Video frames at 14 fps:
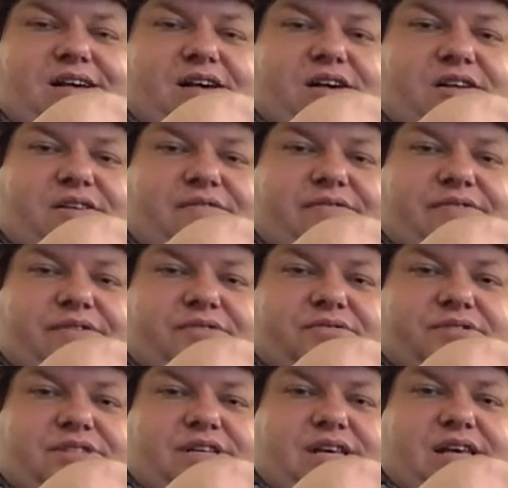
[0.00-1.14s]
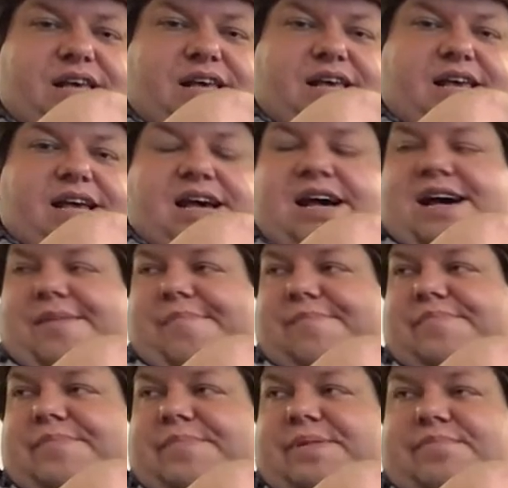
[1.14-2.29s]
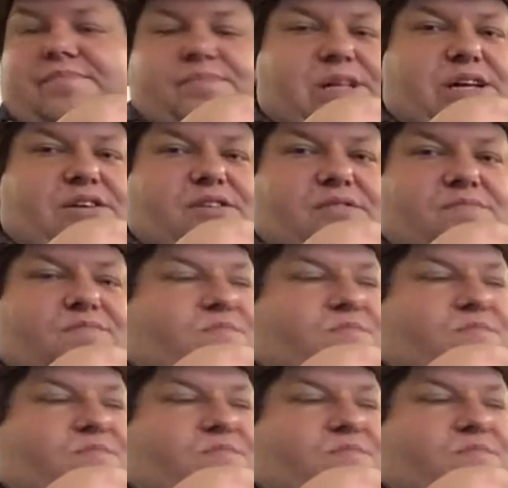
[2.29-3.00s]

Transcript: all of those little